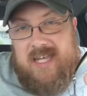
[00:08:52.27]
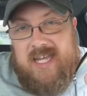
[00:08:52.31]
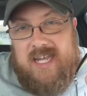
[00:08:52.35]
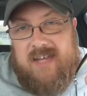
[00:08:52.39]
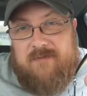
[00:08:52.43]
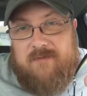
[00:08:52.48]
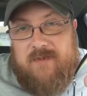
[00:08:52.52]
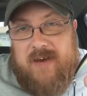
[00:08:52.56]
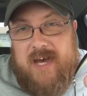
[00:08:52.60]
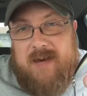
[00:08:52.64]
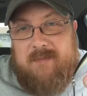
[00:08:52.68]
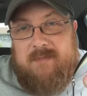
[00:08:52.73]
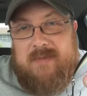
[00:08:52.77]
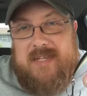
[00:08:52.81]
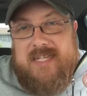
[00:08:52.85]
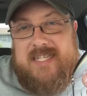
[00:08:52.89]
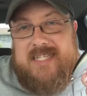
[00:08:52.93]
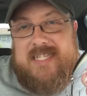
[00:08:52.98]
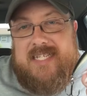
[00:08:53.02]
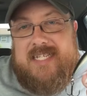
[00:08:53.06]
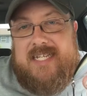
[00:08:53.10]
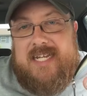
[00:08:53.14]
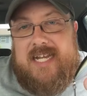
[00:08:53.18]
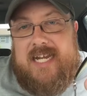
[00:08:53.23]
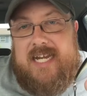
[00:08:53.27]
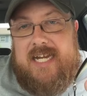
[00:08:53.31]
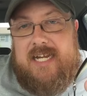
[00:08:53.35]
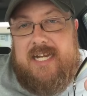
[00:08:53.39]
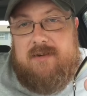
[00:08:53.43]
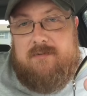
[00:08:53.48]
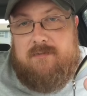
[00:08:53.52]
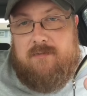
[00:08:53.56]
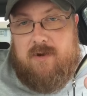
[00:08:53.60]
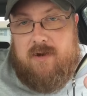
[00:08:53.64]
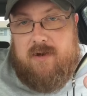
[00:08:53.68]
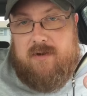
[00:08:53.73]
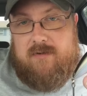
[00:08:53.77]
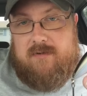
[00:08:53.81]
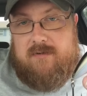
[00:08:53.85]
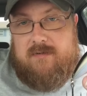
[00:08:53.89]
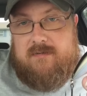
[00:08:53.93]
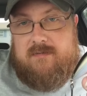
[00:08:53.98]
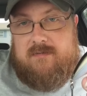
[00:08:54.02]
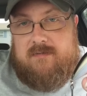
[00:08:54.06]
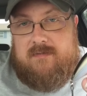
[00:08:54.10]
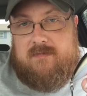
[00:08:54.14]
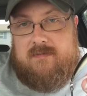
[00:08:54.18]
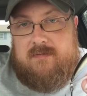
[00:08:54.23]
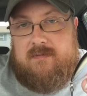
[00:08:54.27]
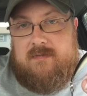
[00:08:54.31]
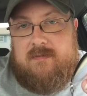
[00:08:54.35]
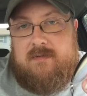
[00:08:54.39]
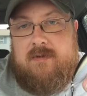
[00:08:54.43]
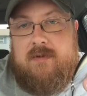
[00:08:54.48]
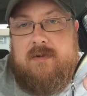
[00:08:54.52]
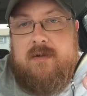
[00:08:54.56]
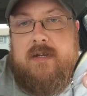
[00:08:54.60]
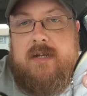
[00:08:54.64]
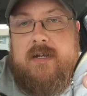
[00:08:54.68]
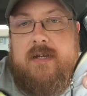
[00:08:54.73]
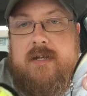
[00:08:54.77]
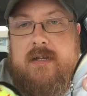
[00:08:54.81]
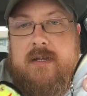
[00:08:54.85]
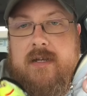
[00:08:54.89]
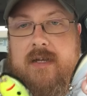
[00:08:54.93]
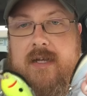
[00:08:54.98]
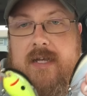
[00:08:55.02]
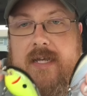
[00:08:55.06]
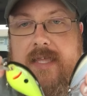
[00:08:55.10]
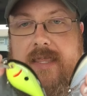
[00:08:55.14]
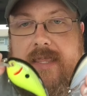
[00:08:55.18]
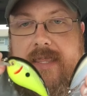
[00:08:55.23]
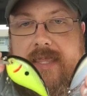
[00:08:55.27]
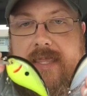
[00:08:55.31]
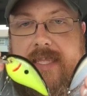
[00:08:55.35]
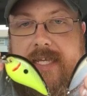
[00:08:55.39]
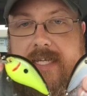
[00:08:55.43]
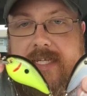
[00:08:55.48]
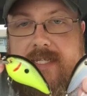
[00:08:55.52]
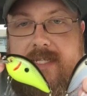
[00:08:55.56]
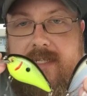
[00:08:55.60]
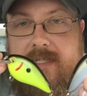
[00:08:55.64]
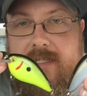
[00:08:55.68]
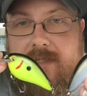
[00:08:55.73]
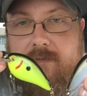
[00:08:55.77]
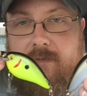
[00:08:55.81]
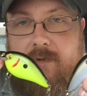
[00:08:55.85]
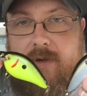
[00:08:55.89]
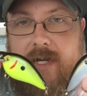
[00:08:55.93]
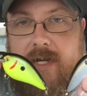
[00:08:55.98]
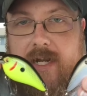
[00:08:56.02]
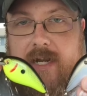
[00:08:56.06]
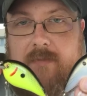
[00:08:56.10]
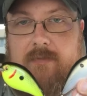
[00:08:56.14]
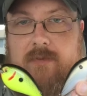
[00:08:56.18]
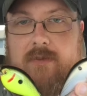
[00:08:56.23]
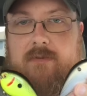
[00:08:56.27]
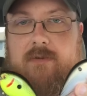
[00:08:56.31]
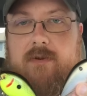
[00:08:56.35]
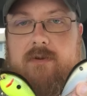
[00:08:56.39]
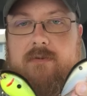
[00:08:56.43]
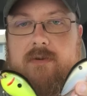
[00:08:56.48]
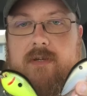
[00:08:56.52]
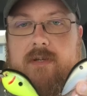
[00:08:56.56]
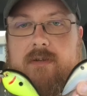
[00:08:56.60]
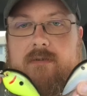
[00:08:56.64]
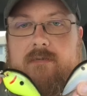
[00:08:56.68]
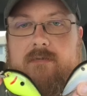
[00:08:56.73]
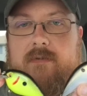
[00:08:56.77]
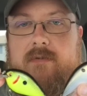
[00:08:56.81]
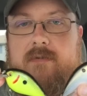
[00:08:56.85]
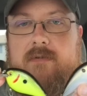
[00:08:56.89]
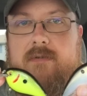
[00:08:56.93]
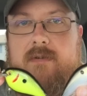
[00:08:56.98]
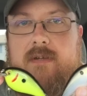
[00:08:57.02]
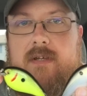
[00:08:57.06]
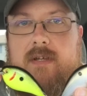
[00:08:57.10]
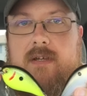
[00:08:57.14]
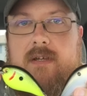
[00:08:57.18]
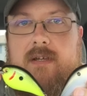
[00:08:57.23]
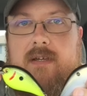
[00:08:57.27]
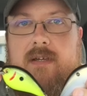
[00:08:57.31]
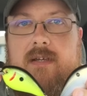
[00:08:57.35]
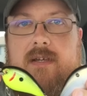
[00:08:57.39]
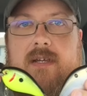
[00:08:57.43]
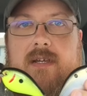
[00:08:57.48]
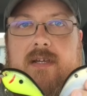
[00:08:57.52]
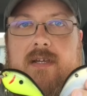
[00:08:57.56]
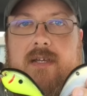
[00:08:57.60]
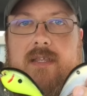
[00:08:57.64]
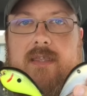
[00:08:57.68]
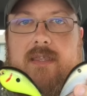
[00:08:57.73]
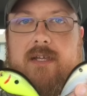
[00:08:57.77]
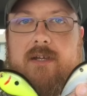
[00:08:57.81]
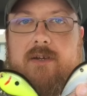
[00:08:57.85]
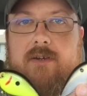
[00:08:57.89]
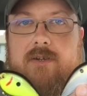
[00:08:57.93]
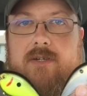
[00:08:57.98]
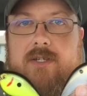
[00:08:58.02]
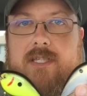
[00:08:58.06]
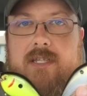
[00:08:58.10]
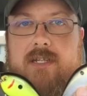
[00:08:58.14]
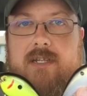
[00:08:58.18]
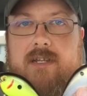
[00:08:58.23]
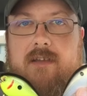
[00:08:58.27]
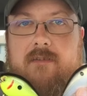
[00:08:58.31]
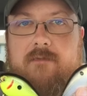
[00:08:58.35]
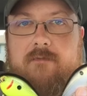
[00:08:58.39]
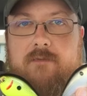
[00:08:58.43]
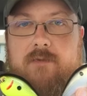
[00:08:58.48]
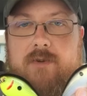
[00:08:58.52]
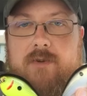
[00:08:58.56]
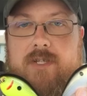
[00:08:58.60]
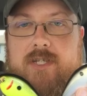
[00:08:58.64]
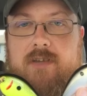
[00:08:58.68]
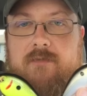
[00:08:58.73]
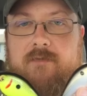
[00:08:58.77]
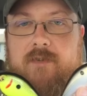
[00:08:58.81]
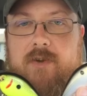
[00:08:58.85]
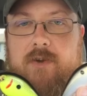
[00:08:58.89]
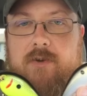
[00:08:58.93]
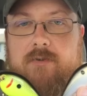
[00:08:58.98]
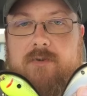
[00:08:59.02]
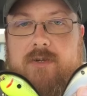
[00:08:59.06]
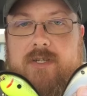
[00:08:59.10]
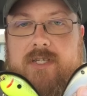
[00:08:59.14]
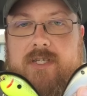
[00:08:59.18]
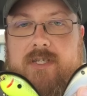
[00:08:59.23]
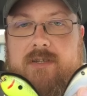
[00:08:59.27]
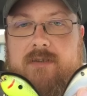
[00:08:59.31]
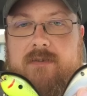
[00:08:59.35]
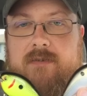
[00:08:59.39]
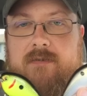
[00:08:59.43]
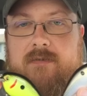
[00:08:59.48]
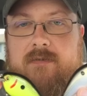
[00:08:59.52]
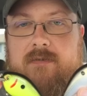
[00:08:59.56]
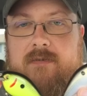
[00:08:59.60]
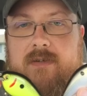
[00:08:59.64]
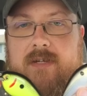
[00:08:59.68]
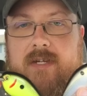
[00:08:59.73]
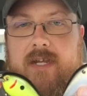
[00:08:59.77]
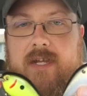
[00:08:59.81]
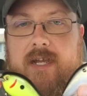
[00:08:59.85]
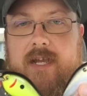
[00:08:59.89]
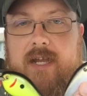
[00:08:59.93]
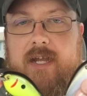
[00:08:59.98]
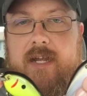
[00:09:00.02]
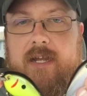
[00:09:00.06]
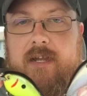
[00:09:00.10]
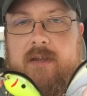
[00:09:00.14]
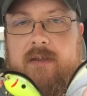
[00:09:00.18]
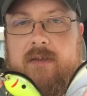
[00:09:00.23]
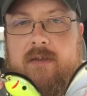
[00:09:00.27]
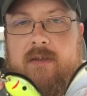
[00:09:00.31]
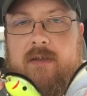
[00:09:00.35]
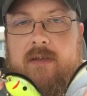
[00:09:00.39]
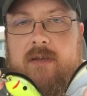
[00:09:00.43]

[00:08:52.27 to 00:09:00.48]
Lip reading: If I'm in stained water, this is what I'm throwing. There's the difference, folks. Okay?